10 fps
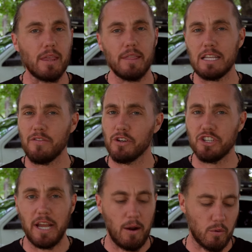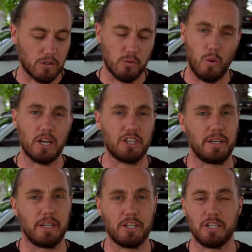That's for showers,
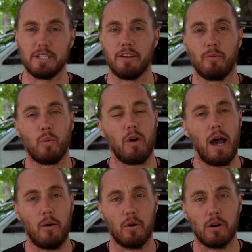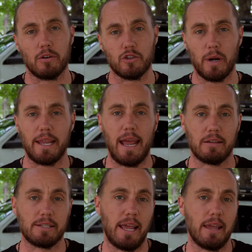washing dishes, if our 20
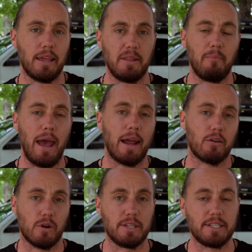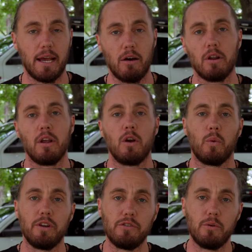gallon tank in the back runs out.
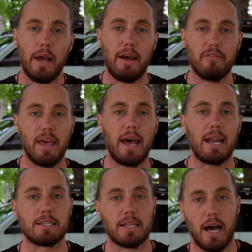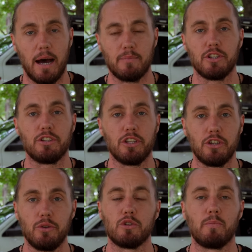We do have that as an option to
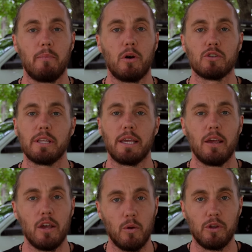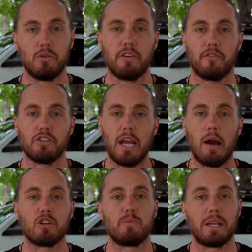use, but mostly we use it for
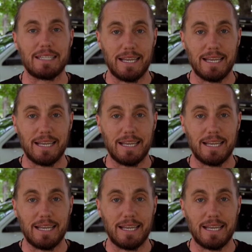showers because